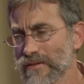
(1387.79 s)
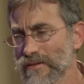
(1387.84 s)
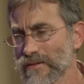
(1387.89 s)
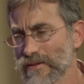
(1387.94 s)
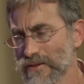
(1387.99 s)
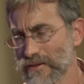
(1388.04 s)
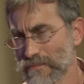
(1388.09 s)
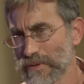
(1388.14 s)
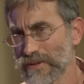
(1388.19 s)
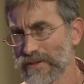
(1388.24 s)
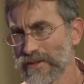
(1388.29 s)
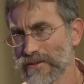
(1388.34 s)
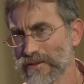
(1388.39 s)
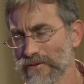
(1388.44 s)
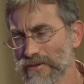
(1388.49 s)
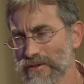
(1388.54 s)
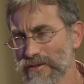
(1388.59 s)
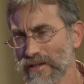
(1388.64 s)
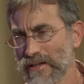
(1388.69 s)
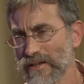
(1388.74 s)
this
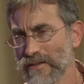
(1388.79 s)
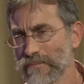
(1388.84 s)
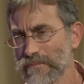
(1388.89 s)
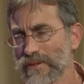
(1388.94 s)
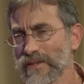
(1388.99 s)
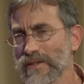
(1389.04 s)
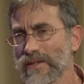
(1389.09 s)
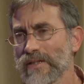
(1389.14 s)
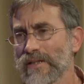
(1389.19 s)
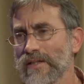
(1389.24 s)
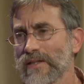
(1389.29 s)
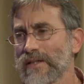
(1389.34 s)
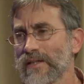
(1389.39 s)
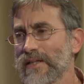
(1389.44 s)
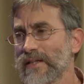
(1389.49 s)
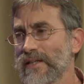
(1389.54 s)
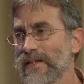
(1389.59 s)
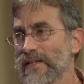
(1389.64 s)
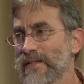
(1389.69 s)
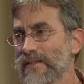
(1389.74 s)
particular stamp
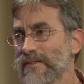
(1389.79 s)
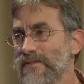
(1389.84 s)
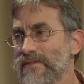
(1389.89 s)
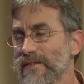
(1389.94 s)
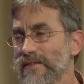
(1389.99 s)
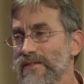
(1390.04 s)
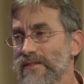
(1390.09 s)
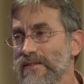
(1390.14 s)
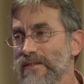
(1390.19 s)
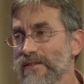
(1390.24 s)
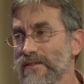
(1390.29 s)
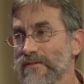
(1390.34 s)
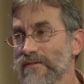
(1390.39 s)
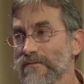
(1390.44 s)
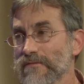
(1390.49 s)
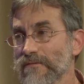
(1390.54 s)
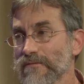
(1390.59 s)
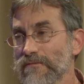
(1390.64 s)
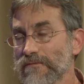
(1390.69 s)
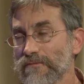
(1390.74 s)
existed
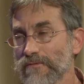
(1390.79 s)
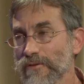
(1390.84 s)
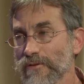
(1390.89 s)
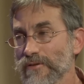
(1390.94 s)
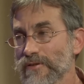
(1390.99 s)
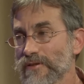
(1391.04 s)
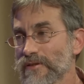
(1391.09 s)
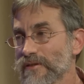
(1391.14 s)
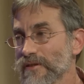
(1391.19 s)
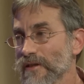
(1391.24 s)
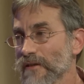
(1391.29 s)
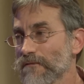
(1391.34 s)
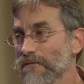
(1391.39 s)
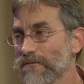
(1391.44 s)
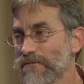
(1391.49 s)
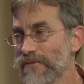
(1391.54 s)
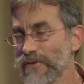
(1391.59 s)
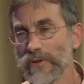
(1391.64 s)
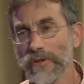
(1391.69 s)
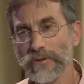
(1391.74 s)
first a
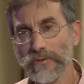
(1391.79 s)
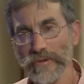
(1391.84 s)
few